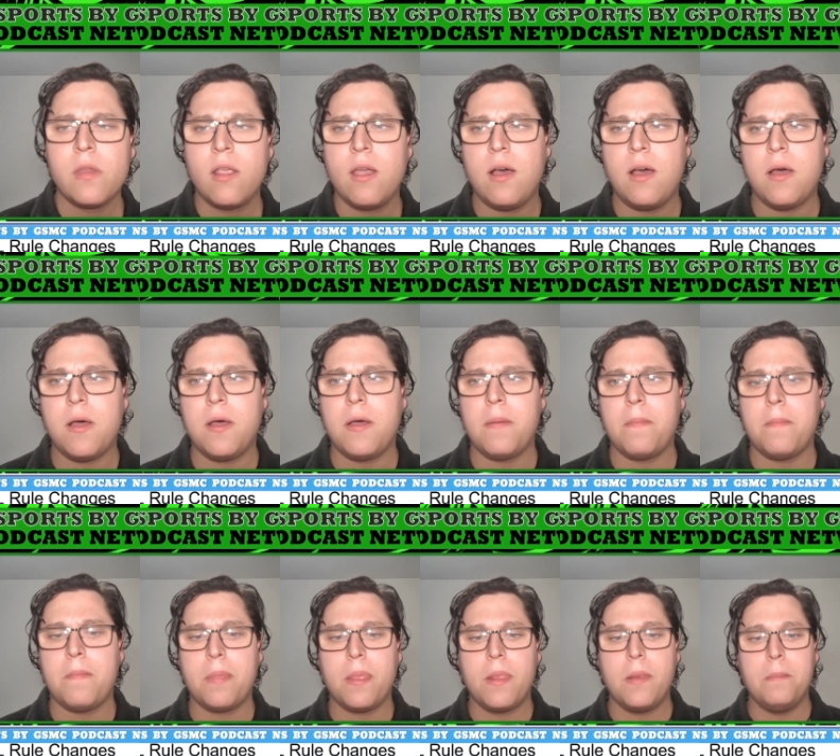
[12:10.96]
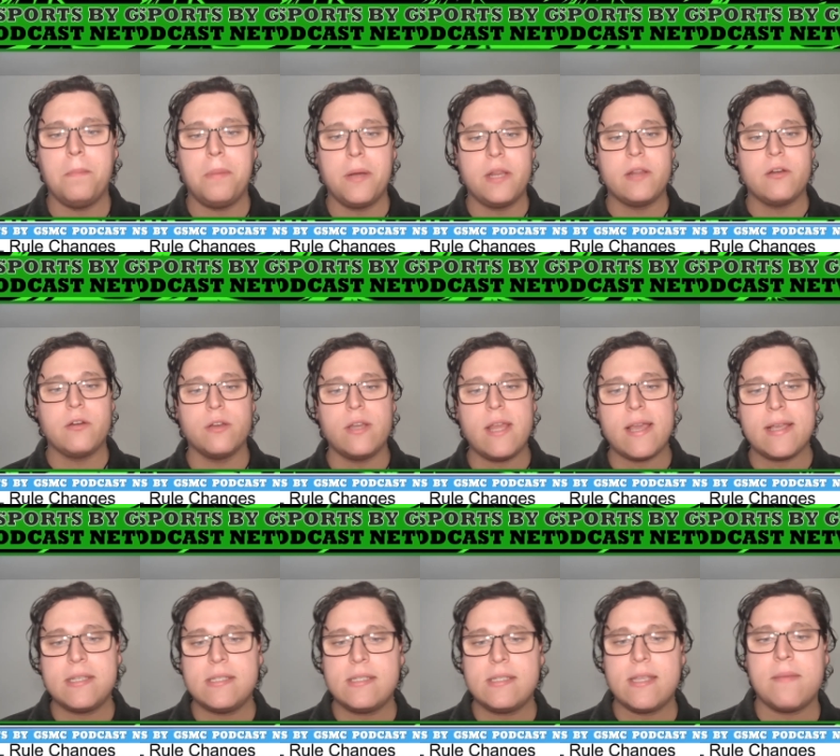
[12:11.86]
Um... But in our
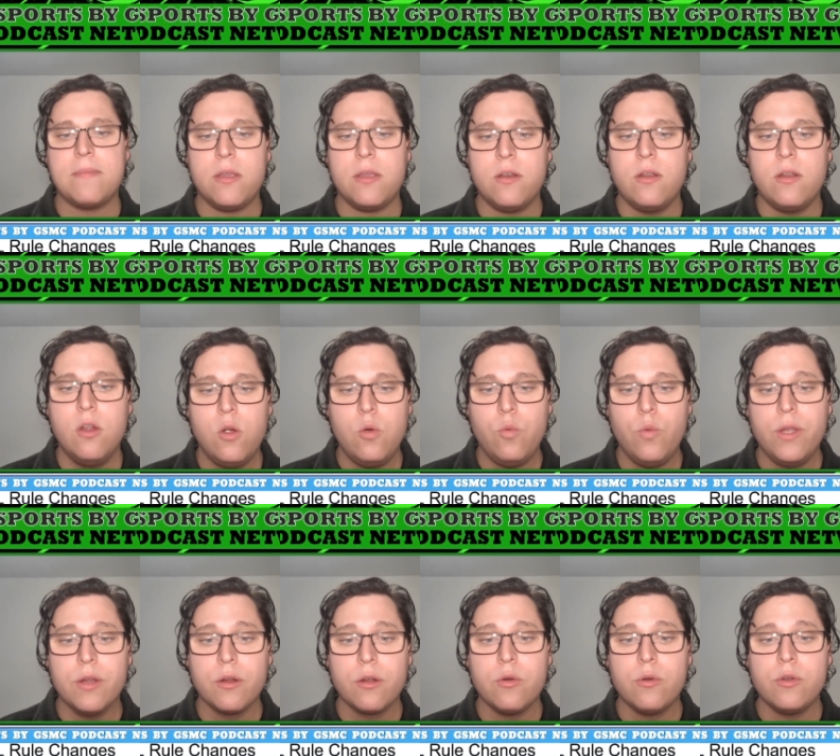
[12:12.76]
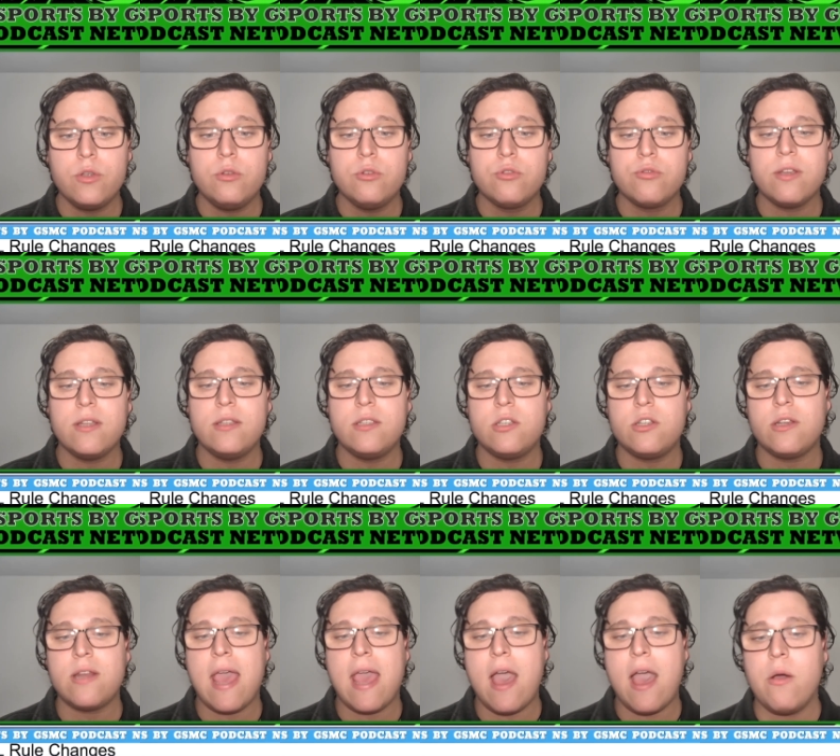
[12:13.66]
next segment, we are going to
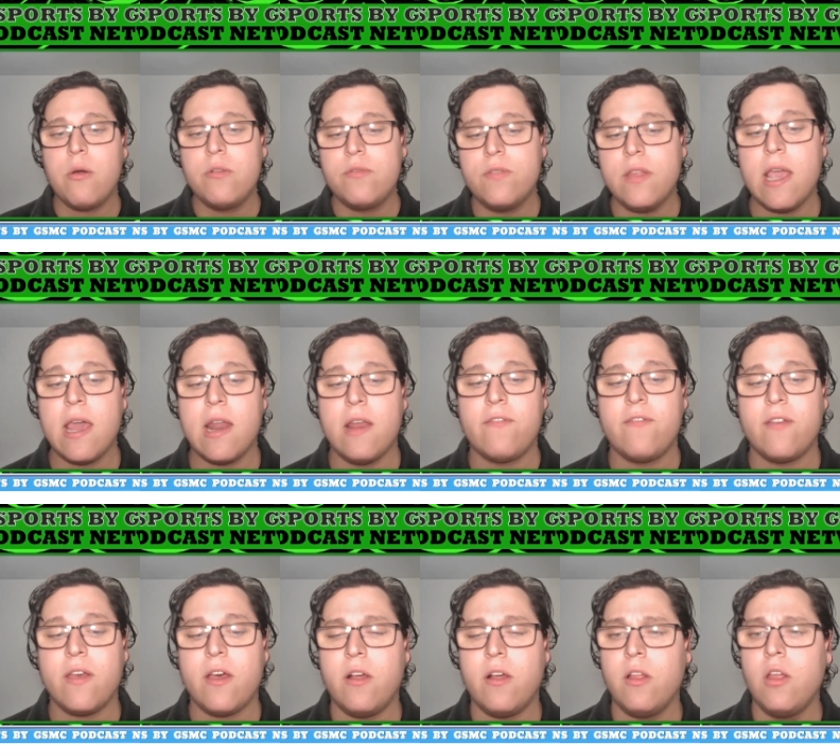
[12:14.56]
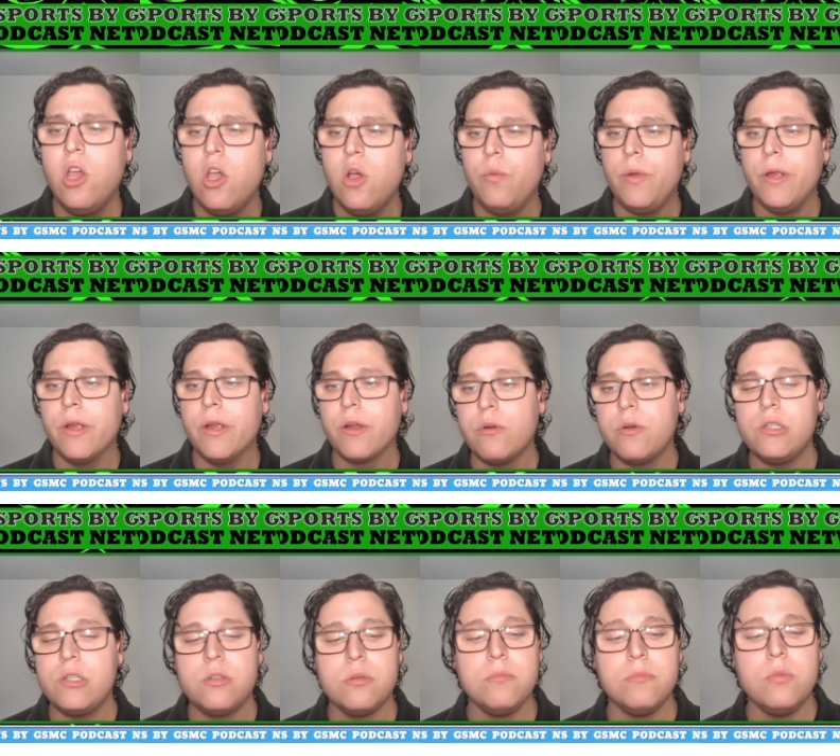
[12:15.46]
transition out of the N F L. We are going
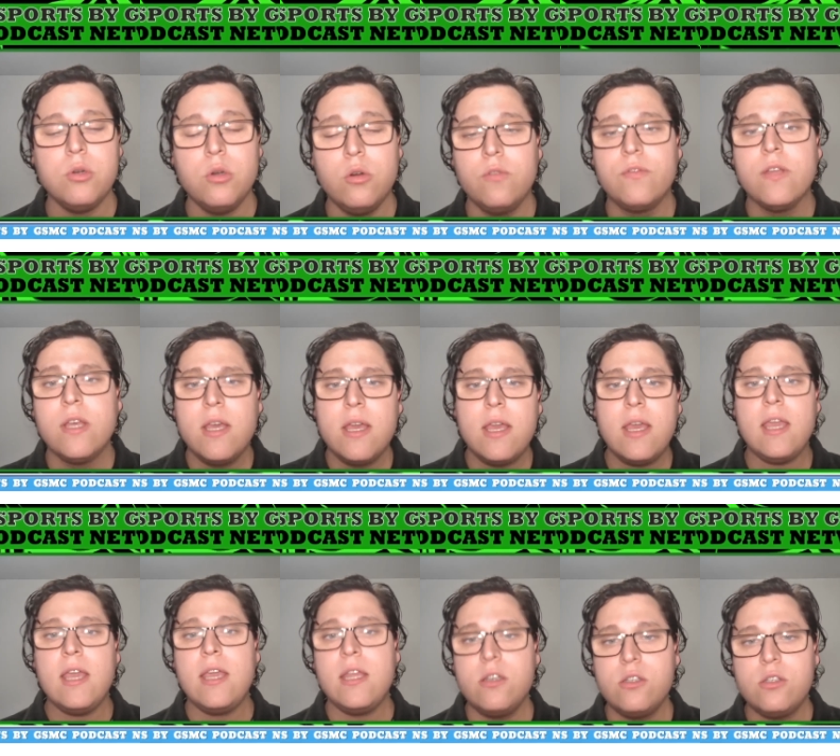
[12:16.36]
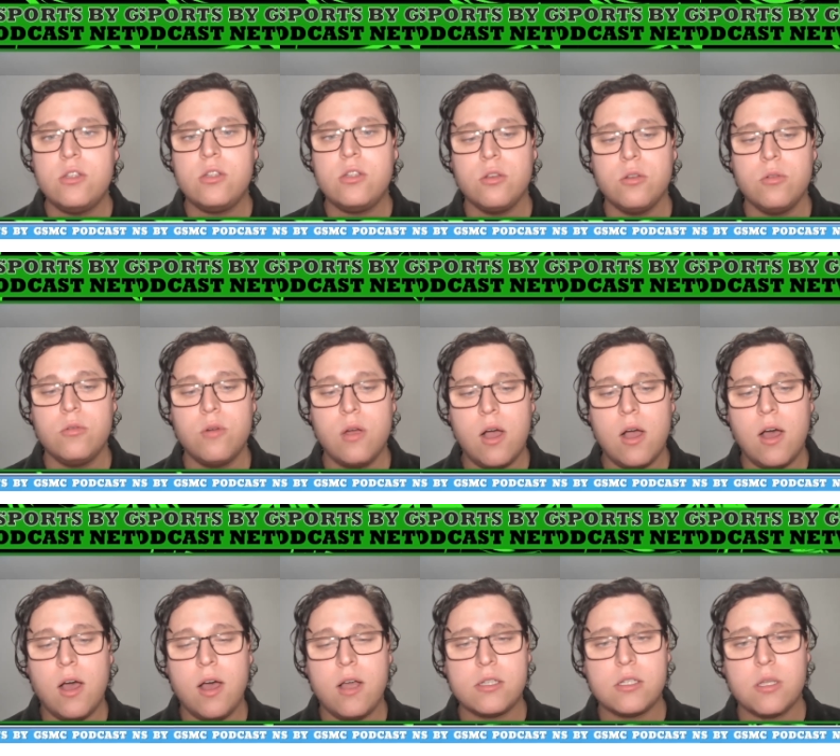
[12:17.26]
to move into
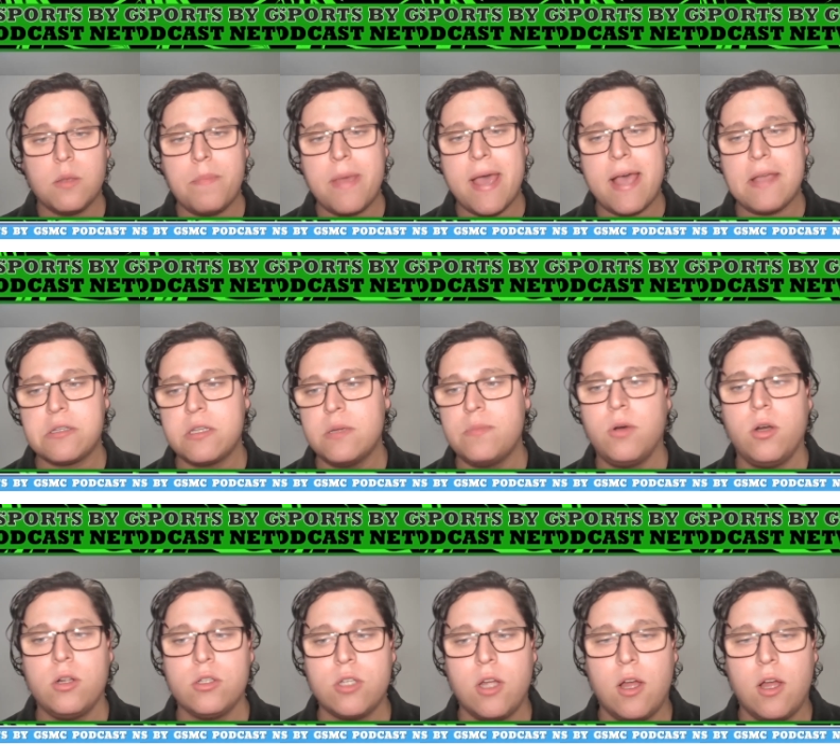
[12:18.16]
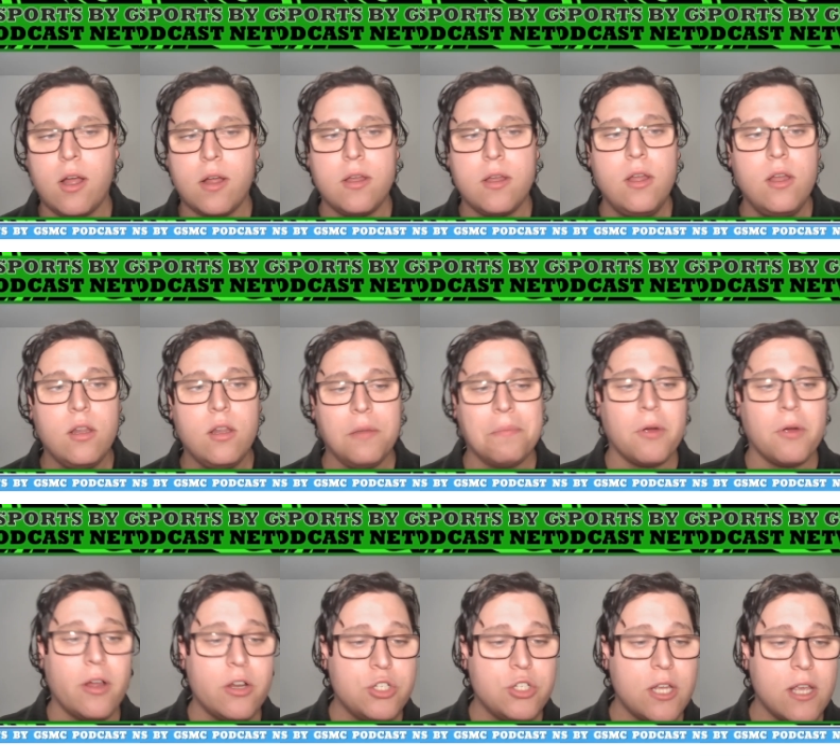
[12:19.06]
uh, some basketball talk.
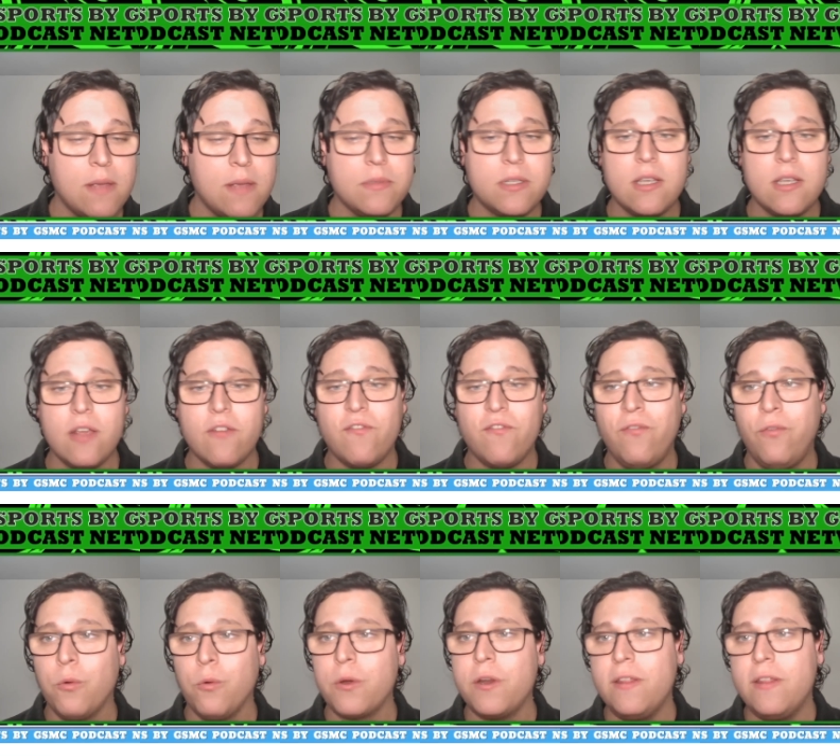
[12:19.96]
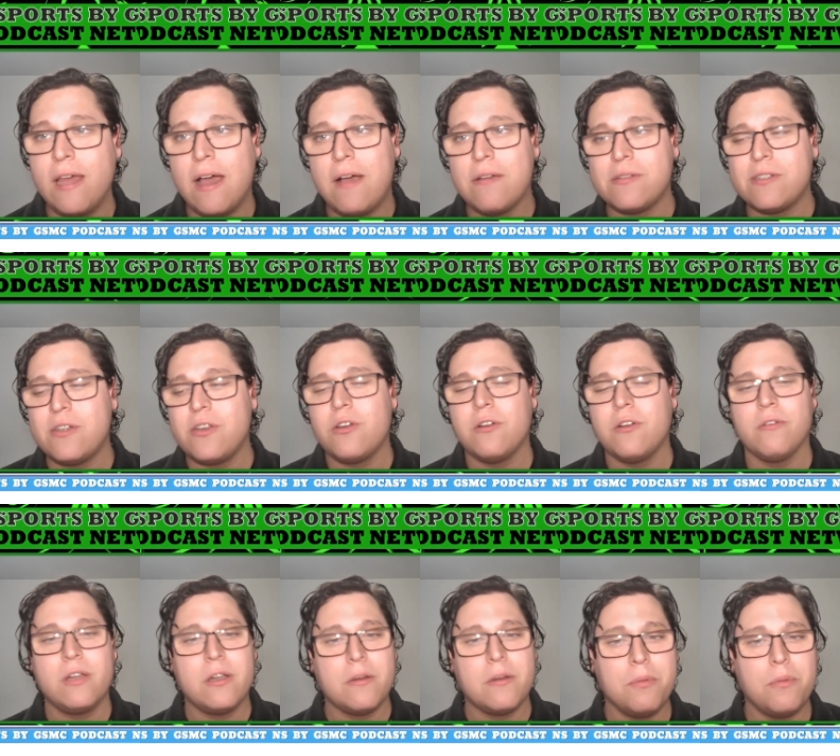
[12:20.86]
LeBron James hit forty thousand
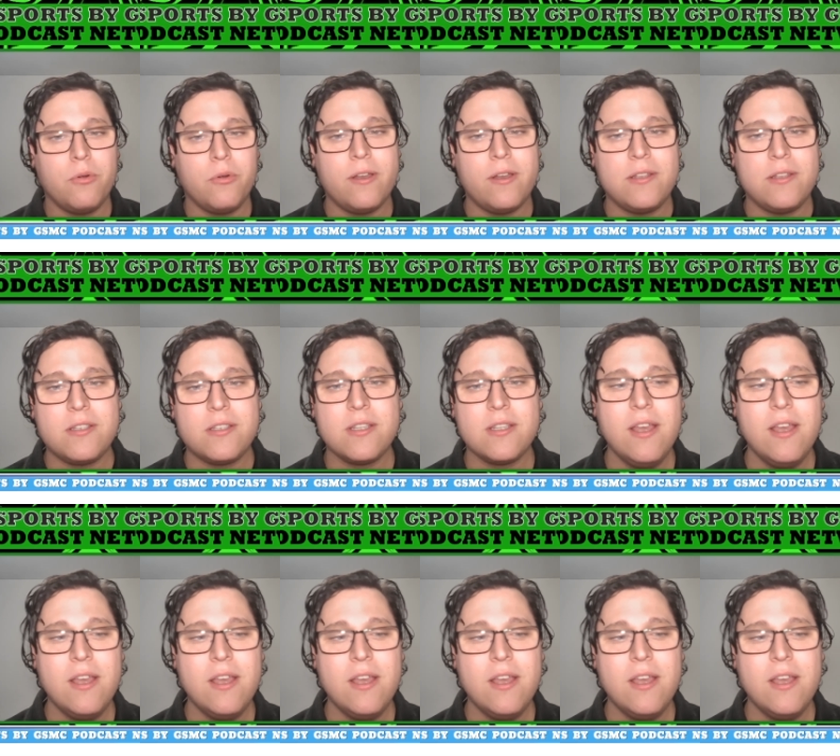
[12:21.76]
career points.